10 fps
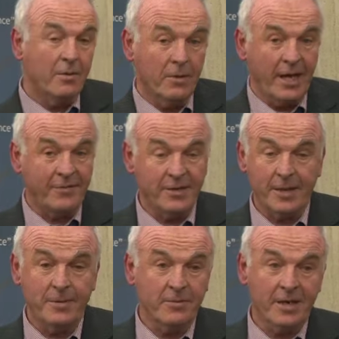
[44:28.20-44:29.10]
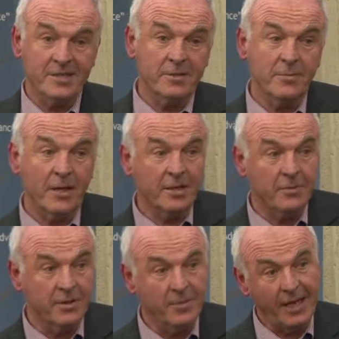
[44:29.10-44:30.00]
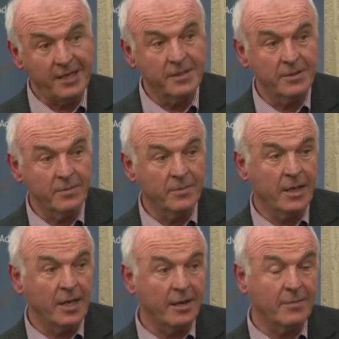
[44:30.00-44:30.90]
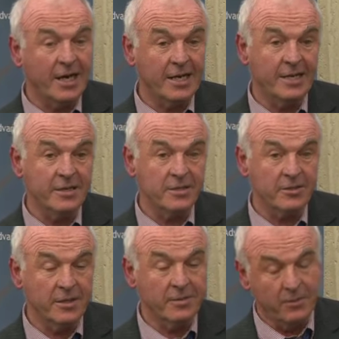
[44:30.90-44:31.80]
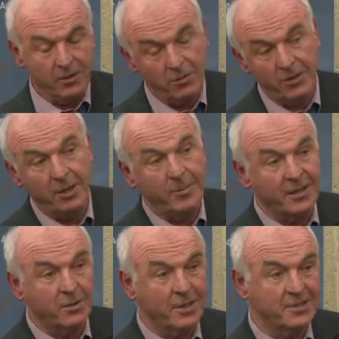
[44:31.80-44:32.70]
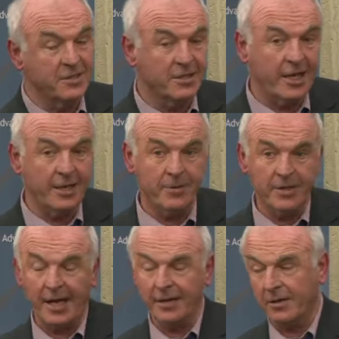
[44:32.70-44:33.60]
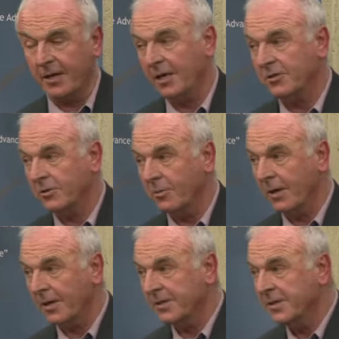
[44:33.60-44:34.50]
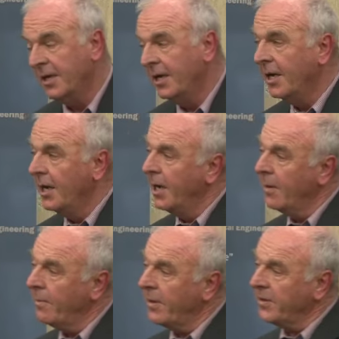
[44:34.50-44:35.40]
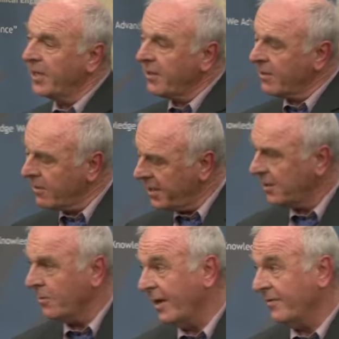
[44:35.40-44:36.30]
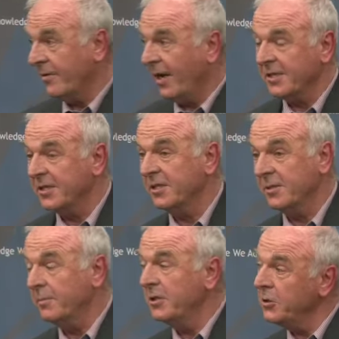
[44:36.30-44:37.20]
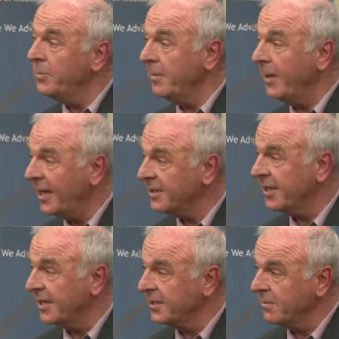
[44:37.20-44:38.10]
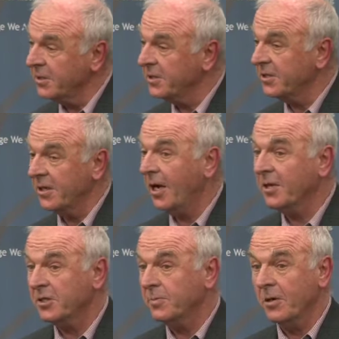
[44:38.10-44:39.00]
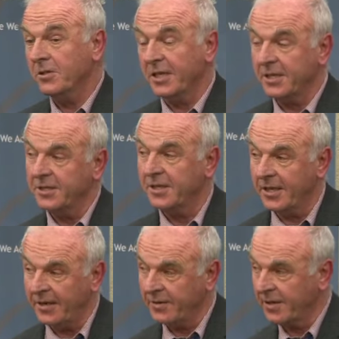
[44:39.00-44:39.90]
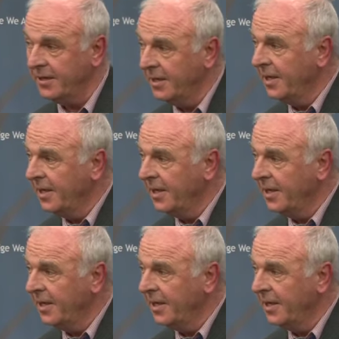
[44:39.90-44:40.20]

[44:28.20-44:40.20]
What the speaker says: We have it up in Rustenburg with the platinum mining industry. We all know about the Western Cape and the agricultural workers. But the critical one for us is the Medupi Power Station, which is the largest project in South Africa.